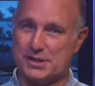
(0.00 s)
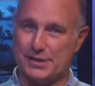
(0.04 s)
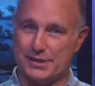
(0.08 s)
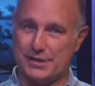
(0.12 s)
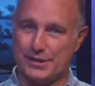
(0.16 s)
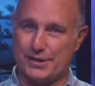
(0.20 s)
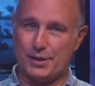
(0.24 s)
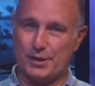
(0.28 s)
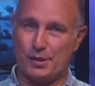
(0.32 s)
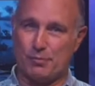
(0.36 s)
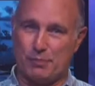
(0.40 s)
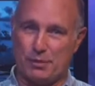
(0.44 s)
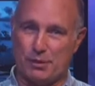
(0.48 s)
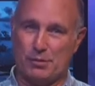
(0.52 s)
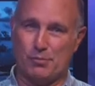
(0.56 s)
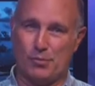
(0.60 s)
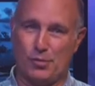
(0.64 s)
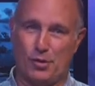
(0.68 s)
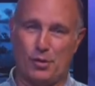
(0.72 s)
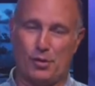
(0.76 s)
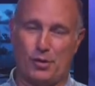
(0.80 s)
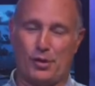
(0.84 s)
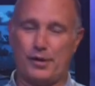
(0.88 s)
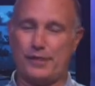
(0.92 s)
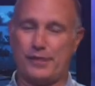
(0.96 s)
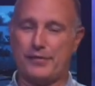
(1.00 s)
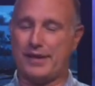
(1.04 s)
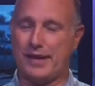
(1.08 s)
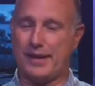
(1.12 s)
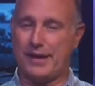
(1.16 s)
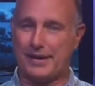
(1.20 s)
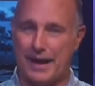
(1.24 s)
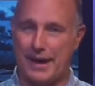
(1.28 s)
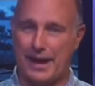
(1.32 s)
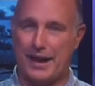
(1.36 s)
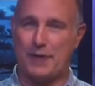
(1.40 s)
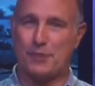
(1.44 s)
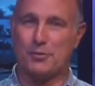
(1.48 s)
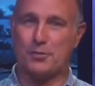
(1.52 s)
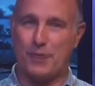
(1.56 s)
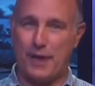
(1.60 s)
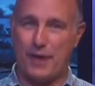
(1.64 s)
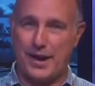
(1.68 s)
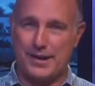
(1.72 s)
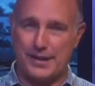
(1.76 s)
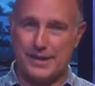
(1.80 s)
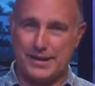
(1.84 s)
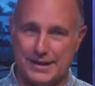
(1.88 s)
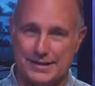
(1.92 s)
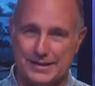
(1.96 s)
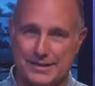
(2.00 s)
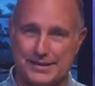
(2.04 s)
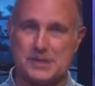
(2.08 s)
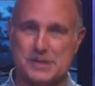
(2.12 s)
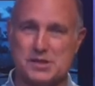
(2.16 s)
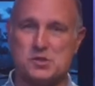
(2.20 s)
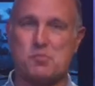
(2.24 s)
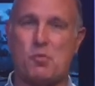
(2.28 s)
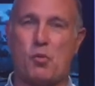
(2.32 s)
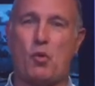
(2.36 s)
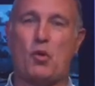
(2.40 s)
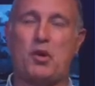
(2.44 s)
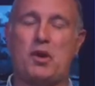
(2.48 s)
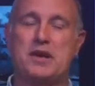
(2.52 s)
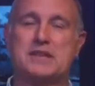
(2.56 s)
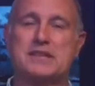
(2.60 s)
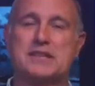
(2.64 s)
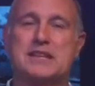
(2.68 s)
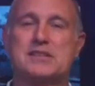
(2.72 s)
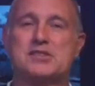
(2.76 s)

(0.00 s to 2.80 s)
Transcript: a little bit more than irate at this point,